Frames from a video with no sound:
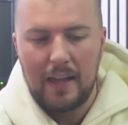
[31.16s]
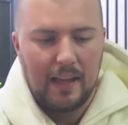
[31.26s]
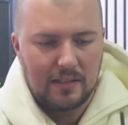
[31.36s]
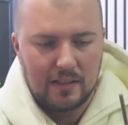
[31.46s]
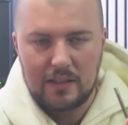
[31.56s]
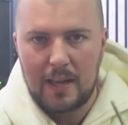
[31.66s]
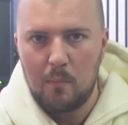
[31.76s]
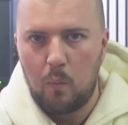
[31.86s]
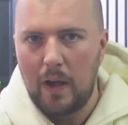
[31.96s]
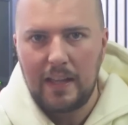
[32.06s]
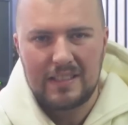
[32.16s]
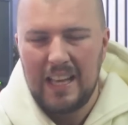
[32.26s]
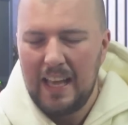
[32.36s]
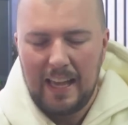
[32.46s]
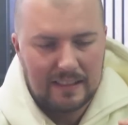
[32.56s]
it is the same weight,
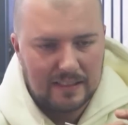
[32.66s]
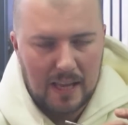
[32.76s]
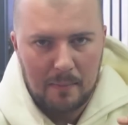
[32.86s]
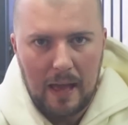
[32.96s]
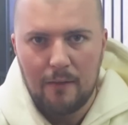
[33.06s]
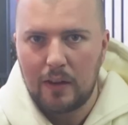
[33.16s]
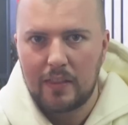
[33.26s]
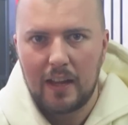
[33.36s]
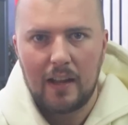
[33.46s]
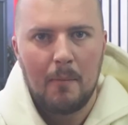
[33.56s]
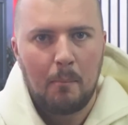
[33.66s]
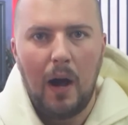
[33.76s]
it's the same everything.